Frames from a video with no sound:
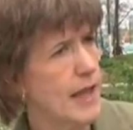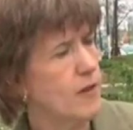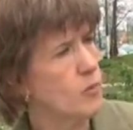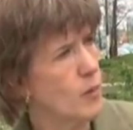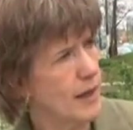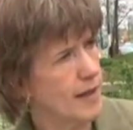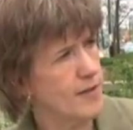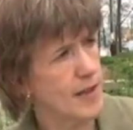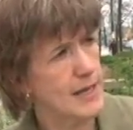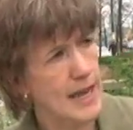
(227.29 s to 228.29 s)
as well
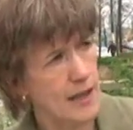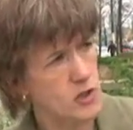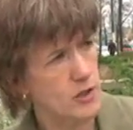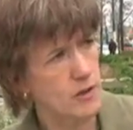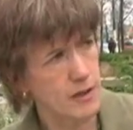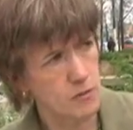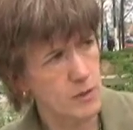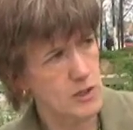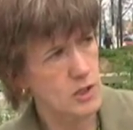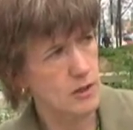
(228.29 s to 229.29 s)
as at national and
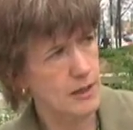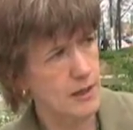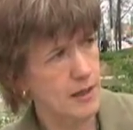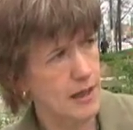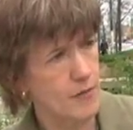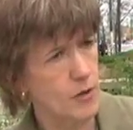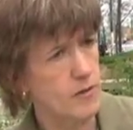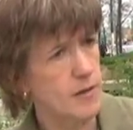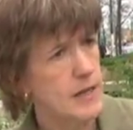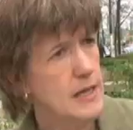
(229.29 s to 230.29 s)
regional
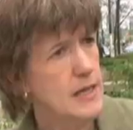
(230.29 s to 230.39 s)
levels,